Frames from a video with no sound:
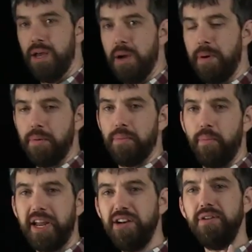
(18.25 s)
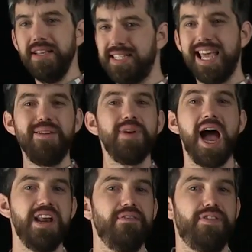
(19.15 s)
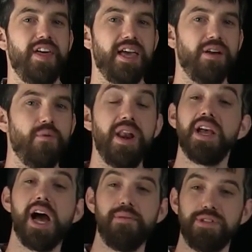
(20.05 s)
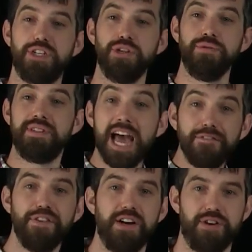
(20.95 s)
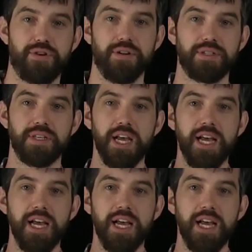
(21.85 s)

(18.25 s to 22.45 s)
But we can do the same kind of thing when it comes to definite integrals.